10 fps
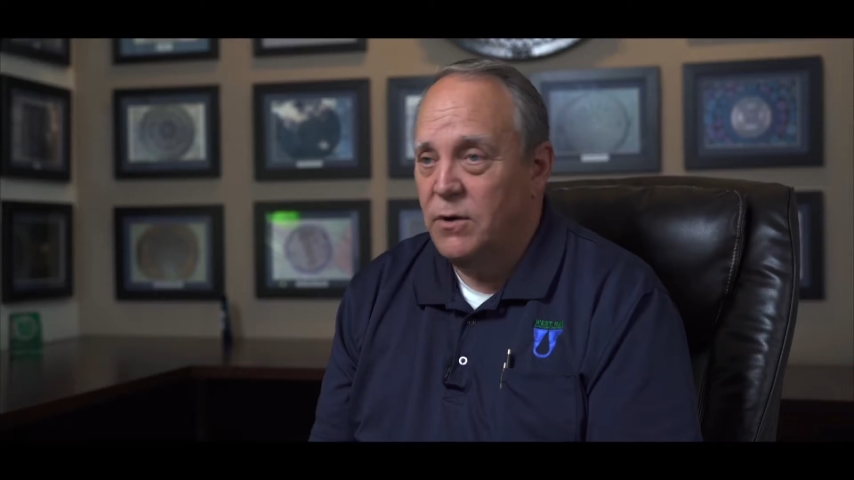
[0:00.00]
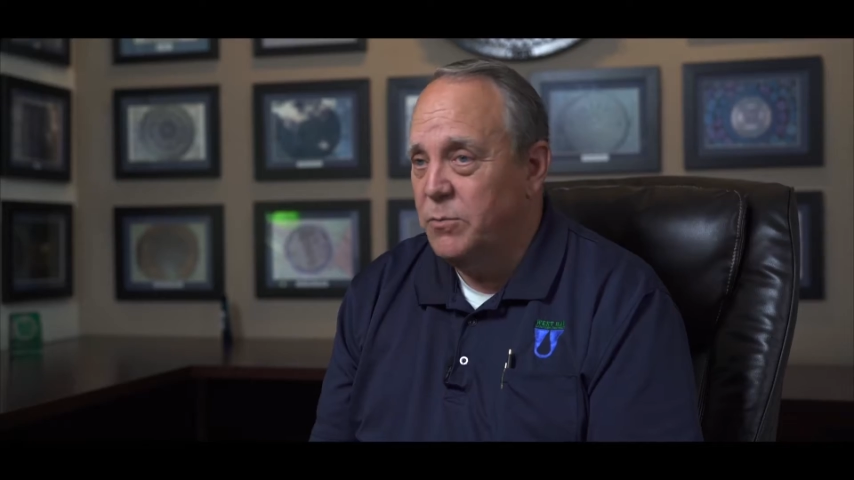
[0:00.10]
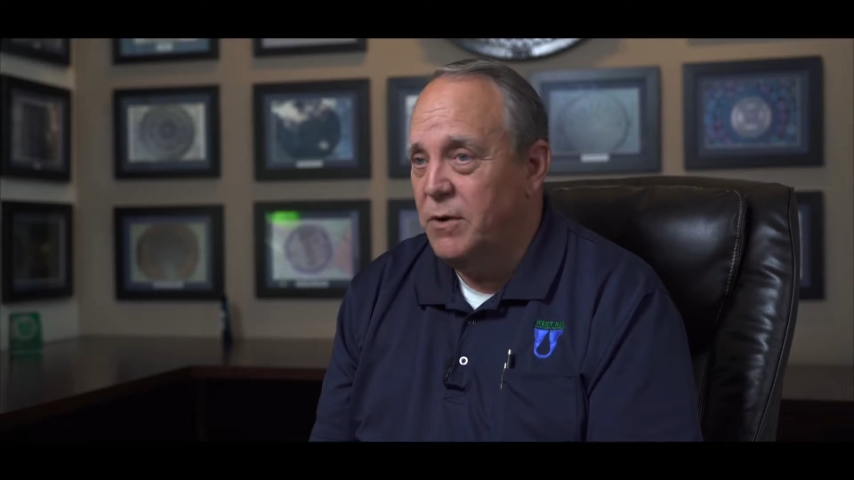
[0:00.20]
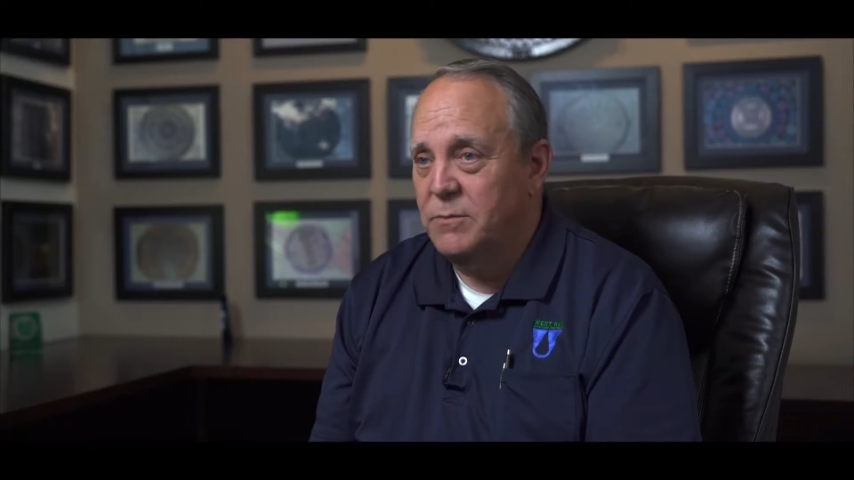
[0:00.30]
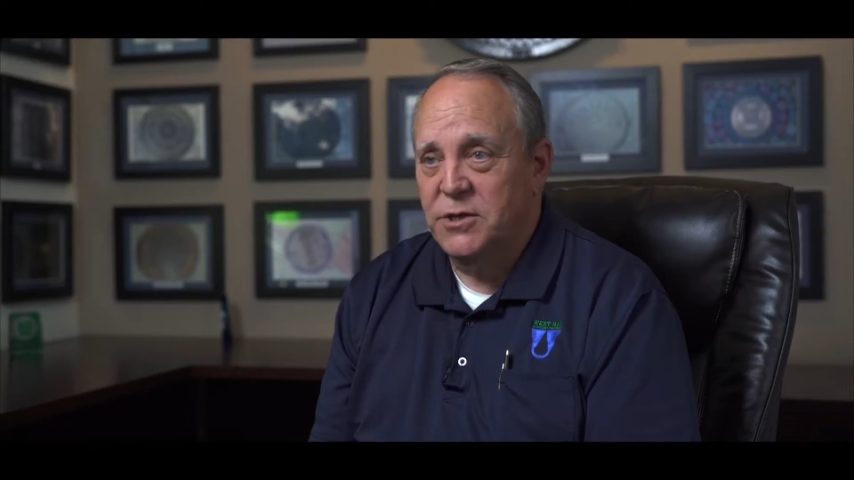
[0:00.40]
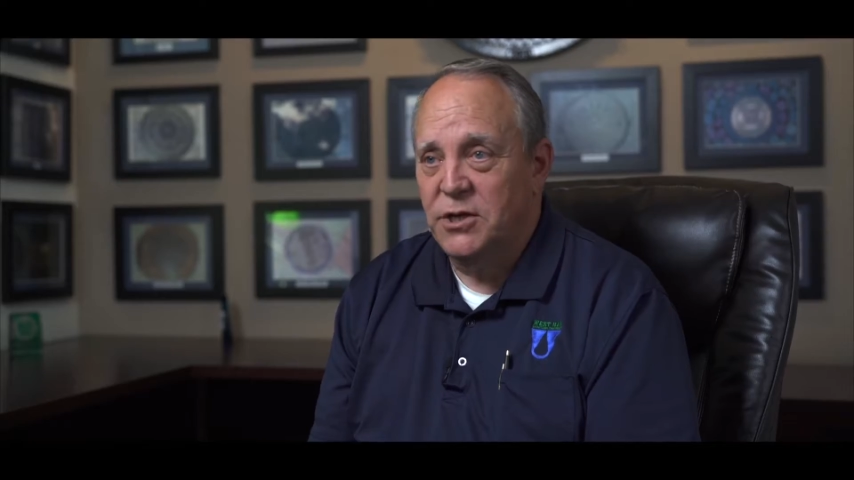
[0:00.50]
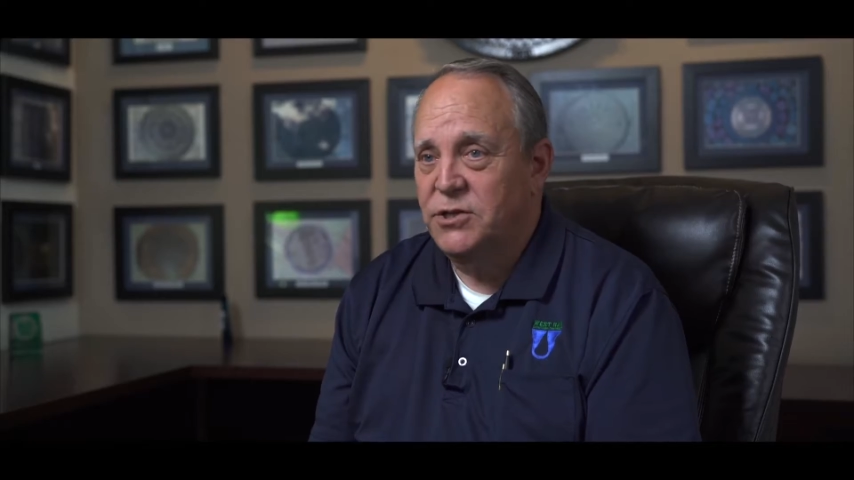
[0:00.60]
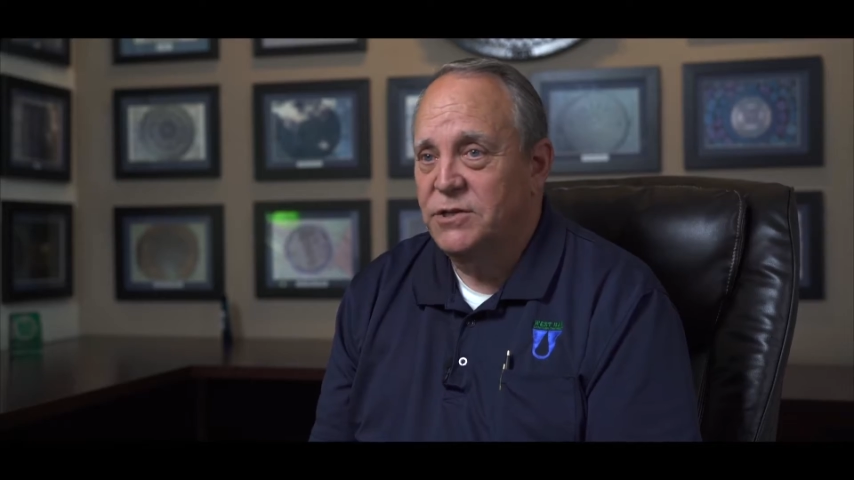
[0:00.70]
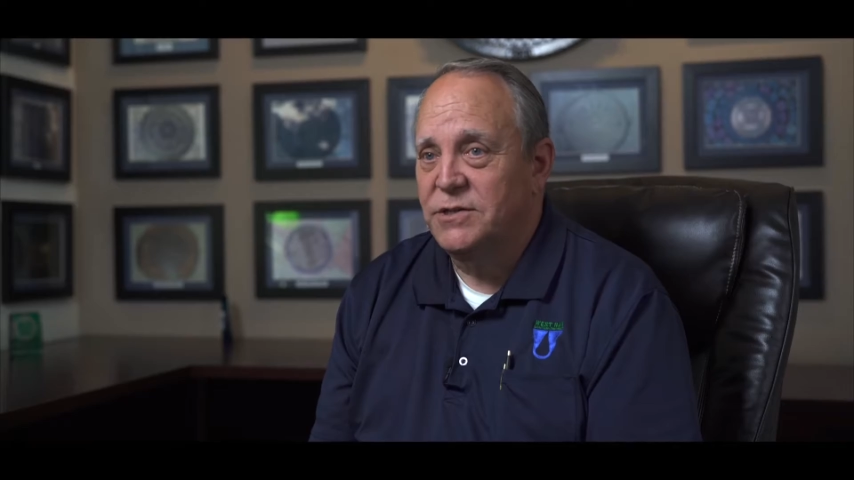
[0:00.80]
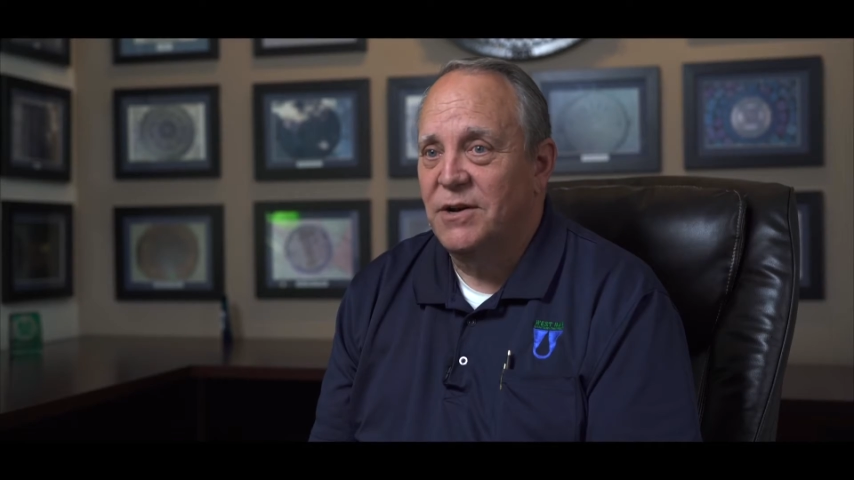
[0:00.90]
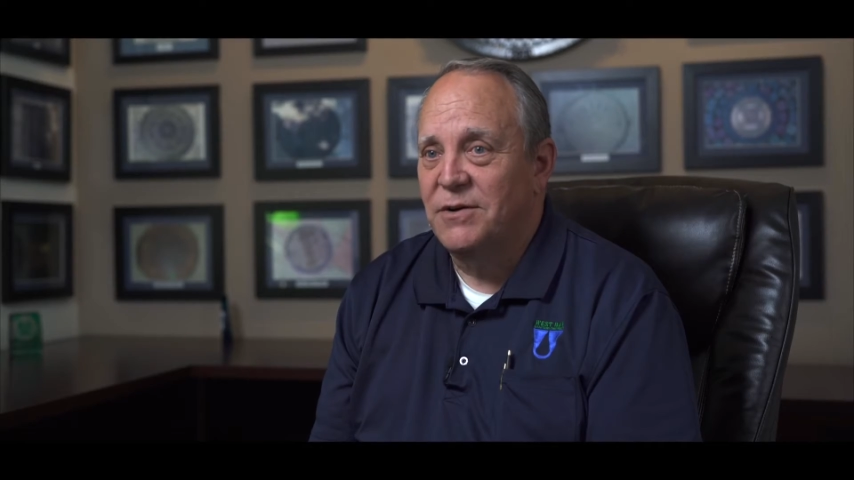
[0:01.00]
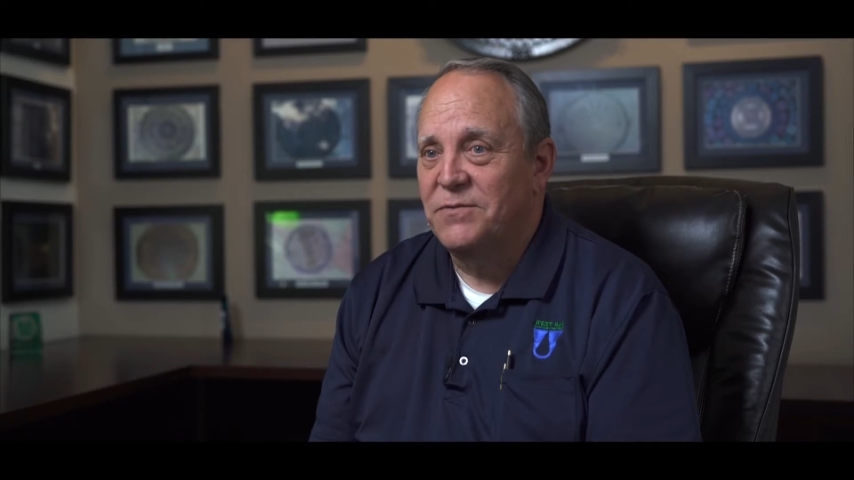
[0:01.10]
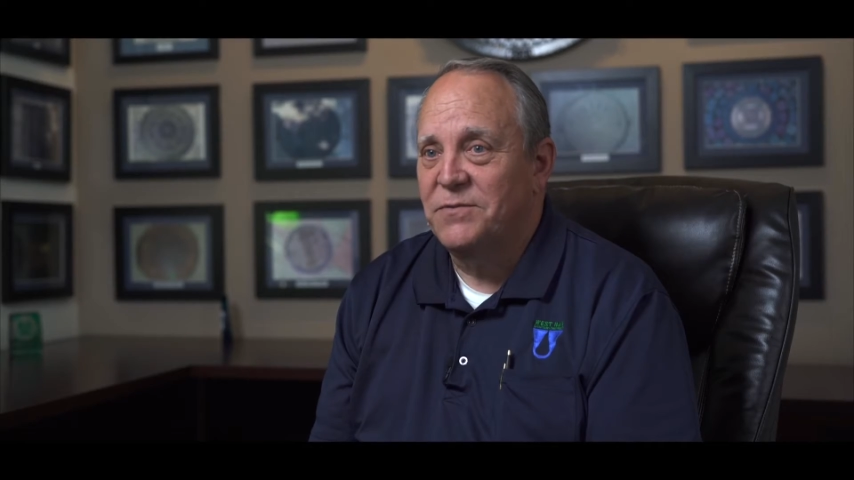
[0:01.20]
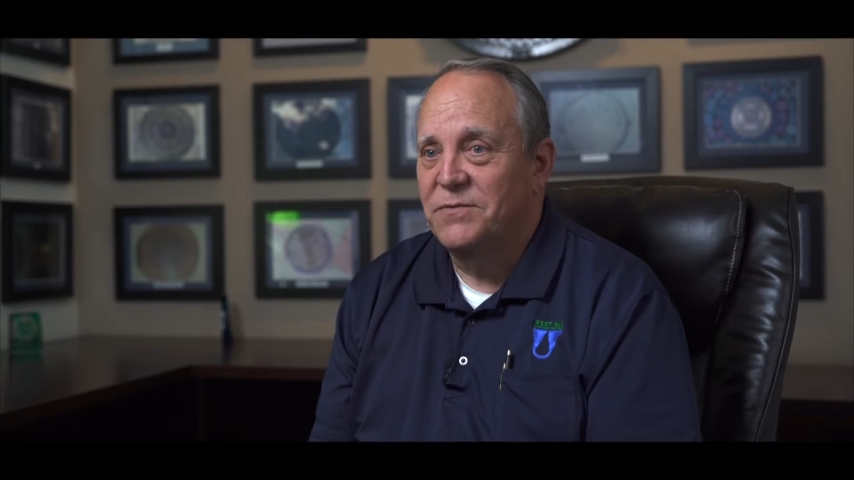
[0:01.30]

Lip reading: other pump stations in our